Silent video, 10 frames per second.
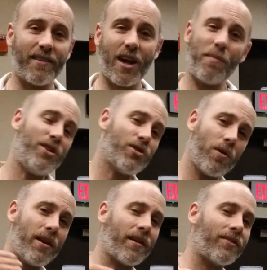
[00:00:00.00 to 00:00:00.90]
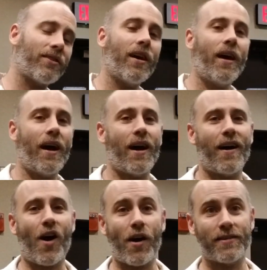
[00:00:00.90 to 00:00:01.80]
come and join us
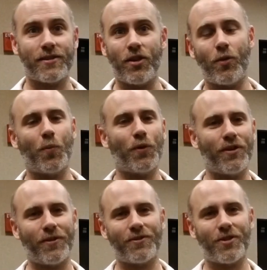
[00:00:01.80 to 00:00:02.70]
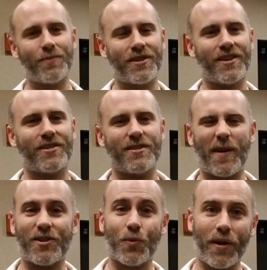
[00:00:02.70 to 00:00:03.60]
on Zoom. We'll do Zoom sessions,
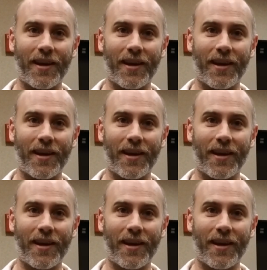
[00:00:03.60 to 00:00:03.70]
about 20